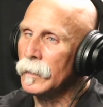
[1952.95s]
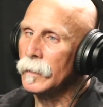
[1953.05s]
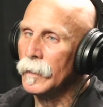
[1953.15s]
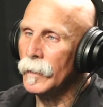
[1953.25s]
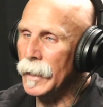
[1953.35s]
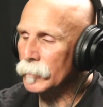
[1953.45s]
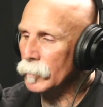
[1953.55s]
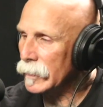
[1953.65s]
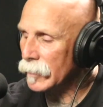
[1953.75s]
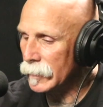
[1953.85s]
And that's
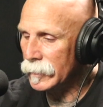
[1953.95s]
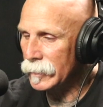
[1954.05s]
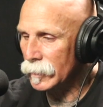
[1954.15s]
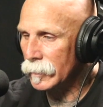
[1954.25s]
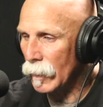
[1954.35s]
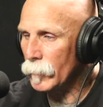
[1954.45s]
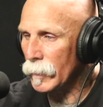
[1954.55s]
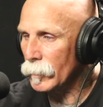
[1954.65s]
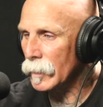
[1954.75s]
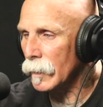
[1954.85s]
what I try to tell
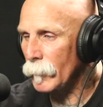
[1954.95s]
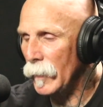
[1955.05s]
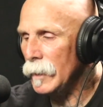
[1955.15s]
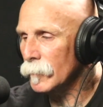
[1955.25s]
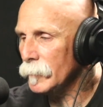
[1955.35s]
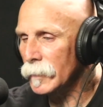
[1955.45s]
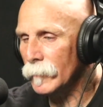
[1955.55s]
people that are painting with me.